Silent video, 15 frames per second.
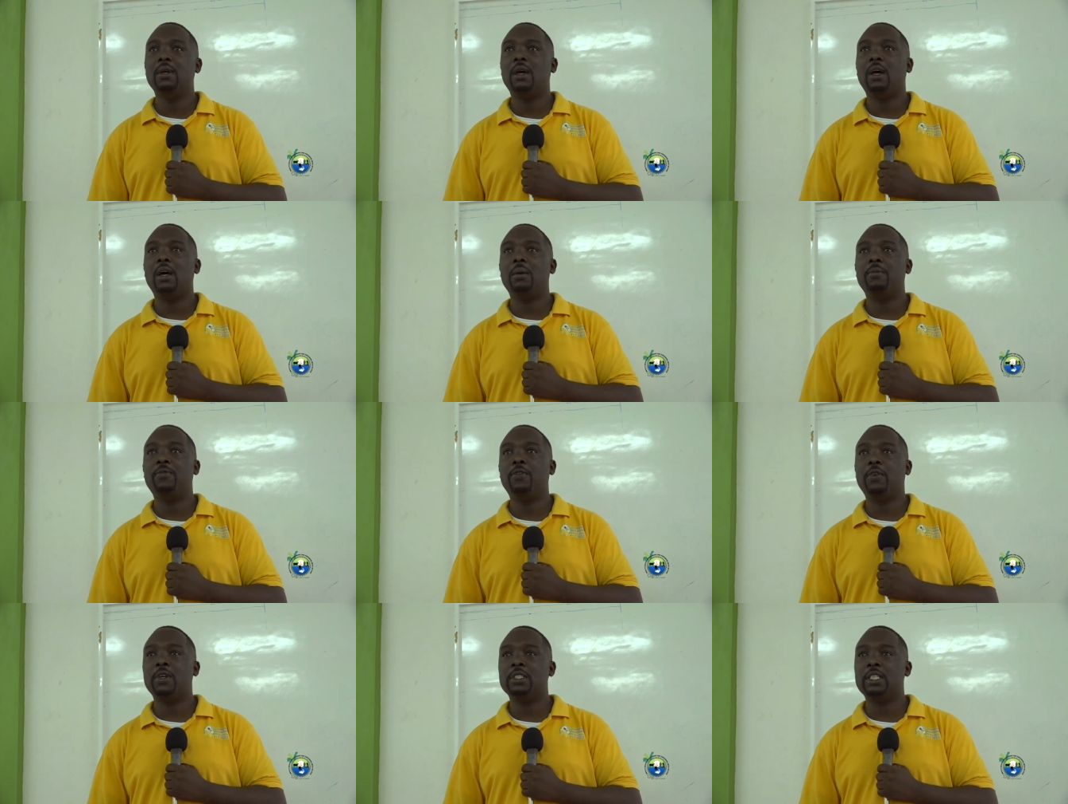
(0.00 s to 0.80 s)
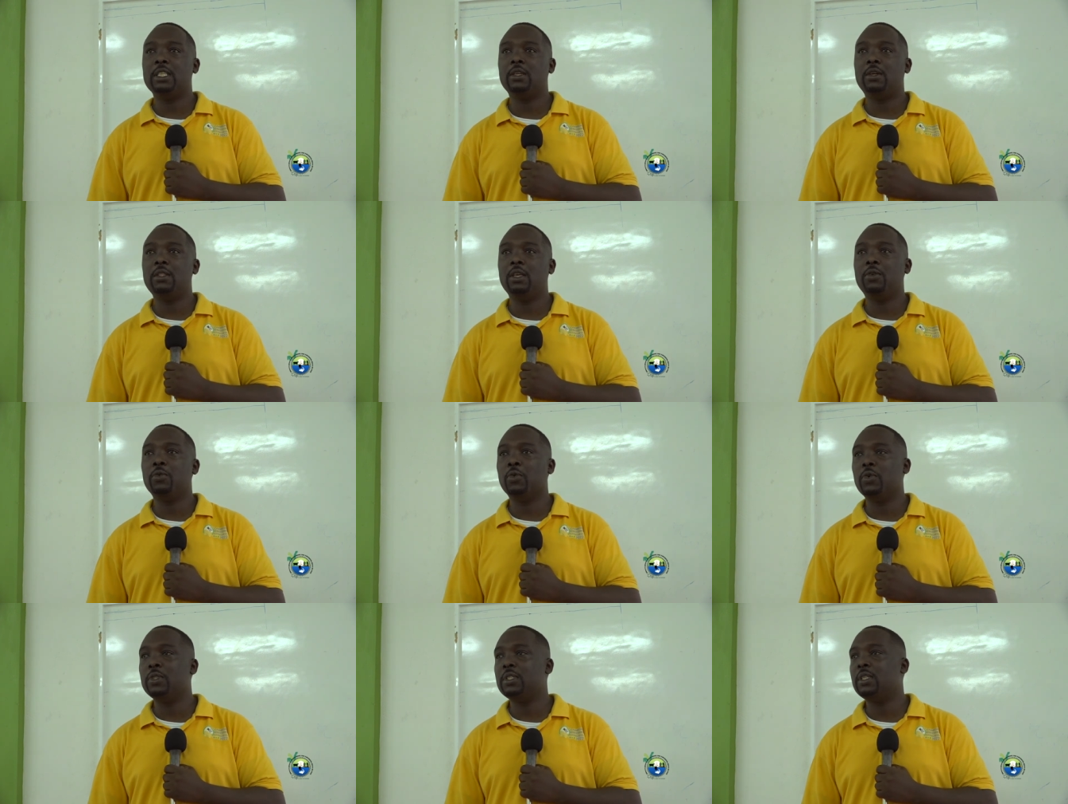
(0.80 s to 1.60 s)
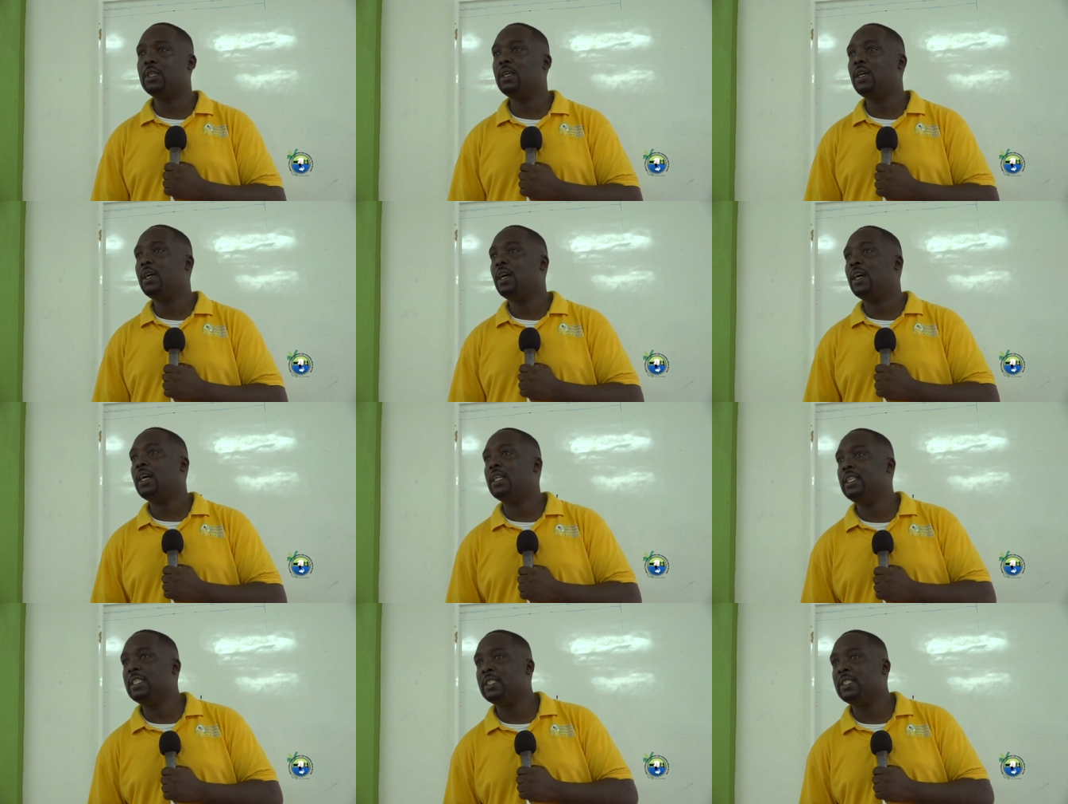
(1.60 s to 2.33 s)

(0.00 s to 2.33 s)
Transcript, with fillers: um, focusing on the growth and the